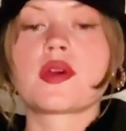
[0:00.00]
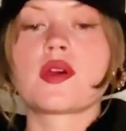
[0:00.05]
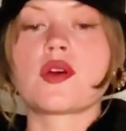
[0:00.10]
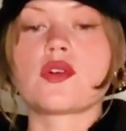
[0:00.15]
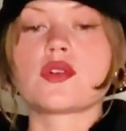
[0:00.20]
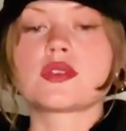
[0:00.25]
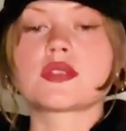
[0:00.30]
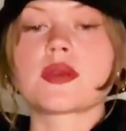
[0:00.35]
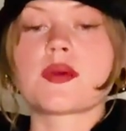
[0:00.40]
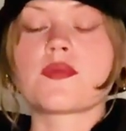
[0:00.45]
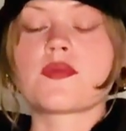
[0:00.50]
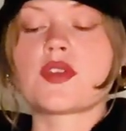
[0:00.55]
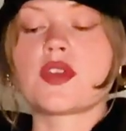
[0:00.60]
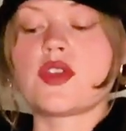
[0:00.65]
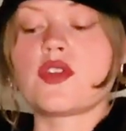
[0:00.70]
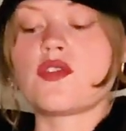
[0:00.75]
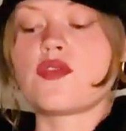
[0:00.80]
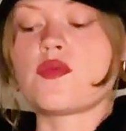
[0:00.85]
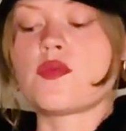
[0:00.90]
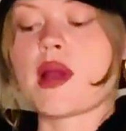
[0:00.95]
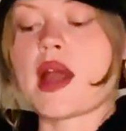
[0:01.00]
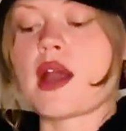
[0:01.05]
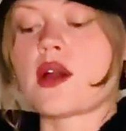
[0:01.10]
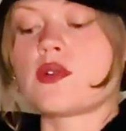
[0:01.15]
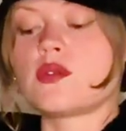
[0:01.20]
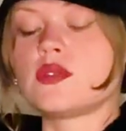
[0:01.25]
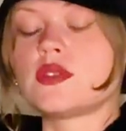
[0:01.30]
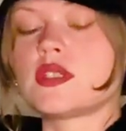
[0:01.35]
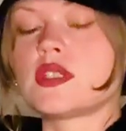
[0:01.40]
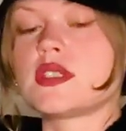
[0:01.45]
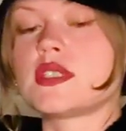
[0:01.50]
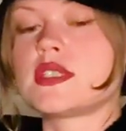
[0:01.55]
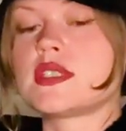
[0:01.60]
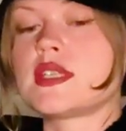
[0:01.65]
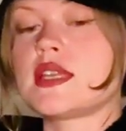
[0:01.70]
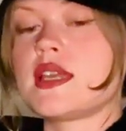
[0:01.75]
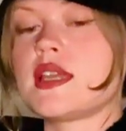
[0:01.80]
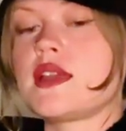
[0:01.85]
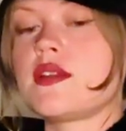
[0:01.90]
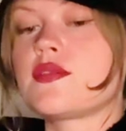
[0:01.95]
or something you've battled to
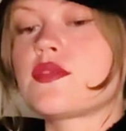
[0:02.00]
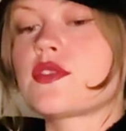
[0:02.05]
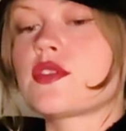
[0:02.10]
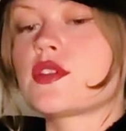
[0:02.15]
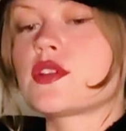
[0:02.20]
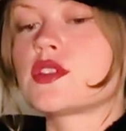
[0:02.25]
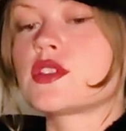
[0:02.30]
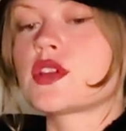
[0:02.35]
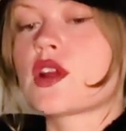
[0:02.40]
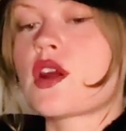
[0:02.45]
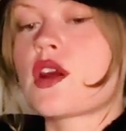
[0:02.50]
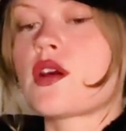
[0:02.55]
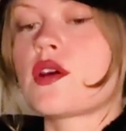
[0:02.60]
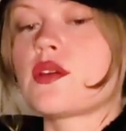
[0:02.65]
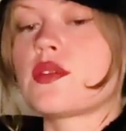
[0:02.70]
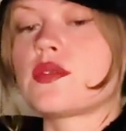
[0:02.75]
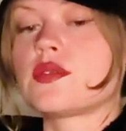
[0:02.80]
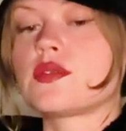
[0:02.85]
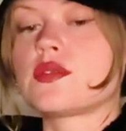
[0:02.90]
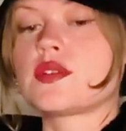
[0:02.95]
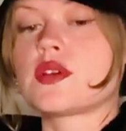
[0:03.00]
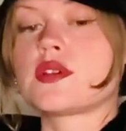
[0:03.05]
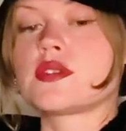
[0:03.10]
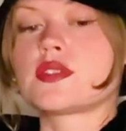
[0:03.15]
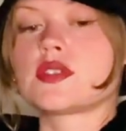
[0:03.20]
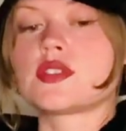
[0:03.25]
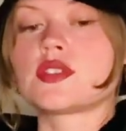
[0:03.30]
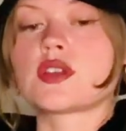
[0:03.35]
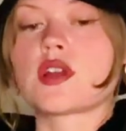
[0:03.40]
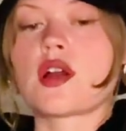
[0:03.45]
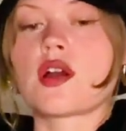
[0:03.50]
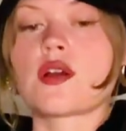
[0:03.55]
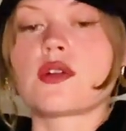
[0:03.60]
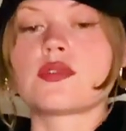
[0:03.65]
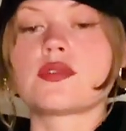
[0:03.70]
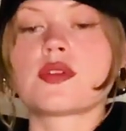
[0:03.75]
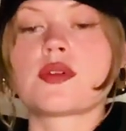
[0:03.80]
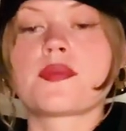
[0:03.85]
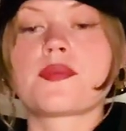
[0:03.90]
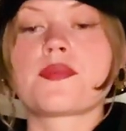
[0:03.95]
see for a child as a
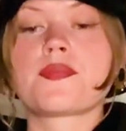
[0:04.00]
child.